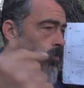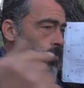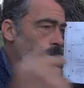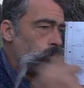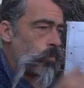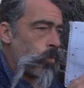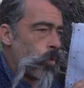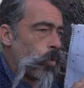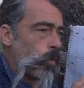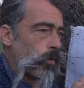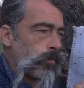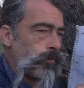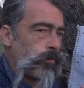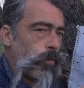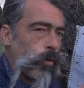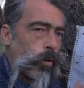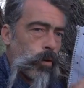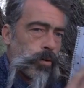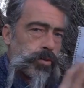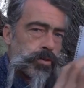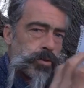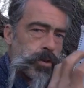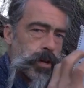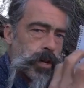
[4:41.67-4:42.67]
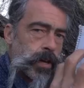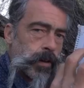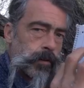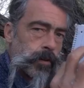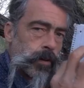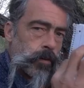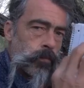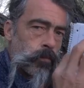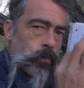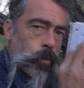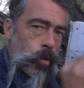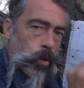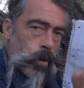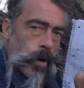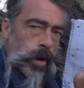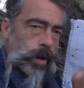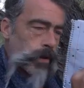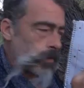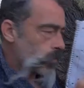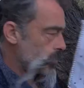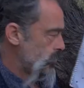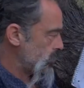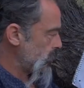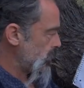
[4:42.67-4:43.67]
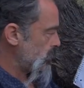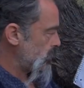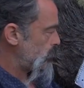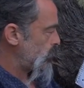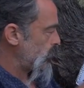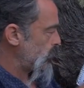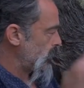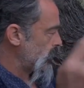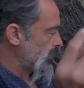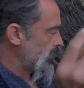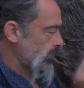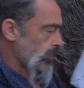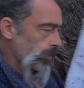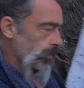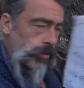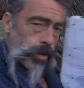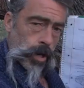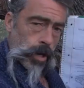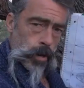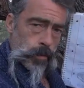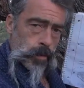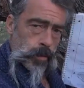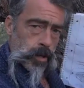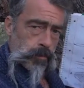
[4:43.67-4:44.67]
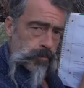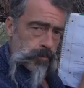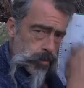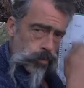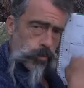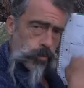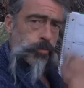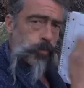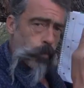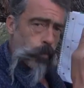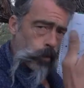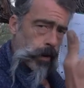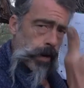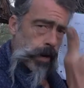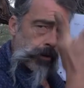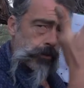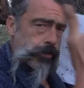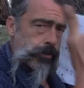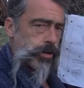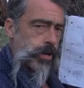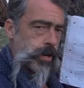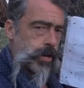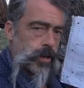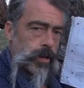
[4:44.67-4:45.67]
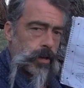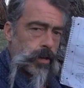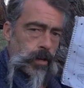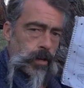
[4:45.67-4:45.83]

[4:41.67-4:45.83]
more force to give it more energy to put into the turbine to produce more energy?